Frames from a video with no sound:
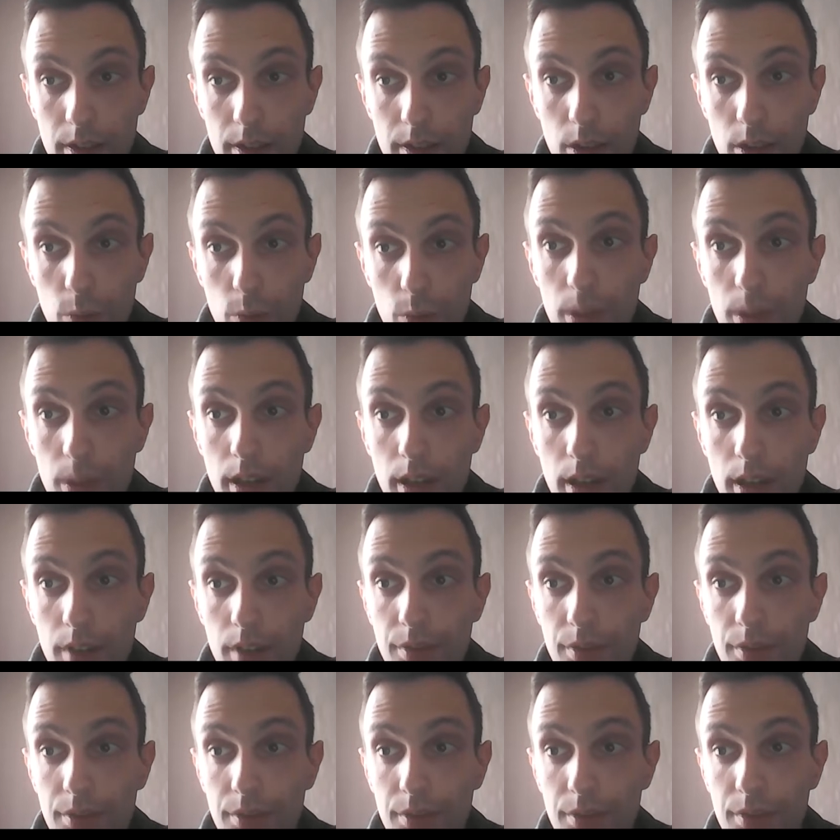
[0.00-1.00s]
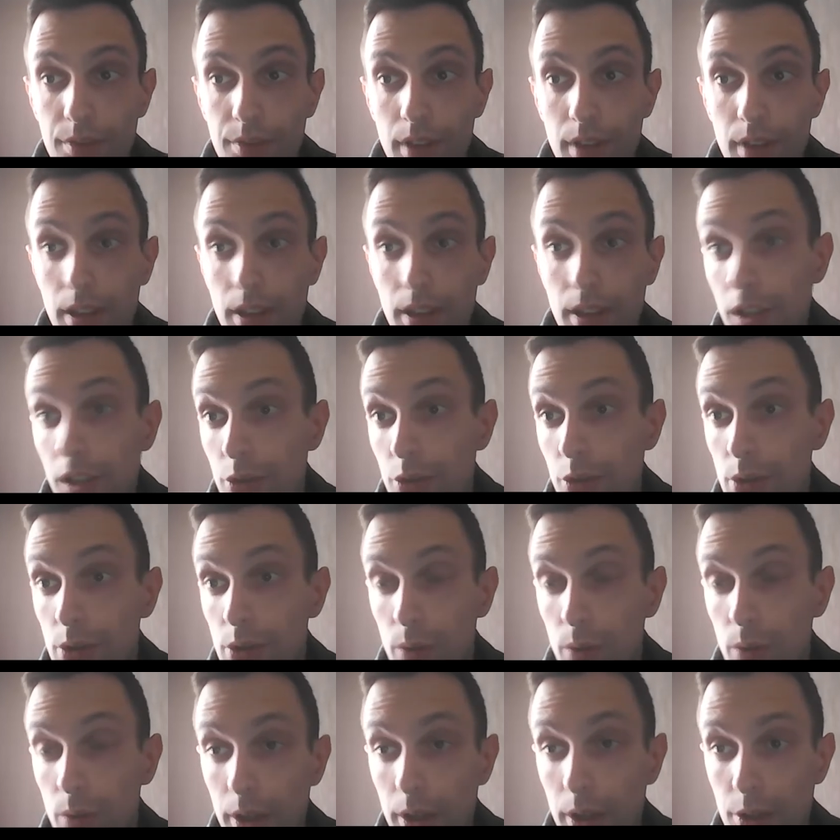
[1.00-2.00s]
we have a
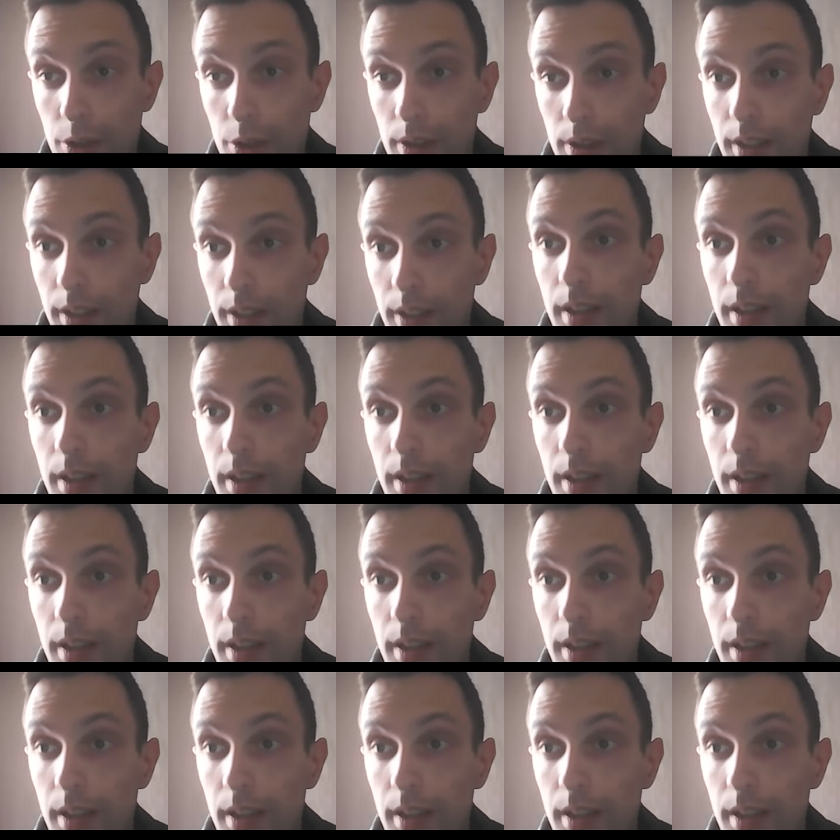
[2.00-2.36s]
natural question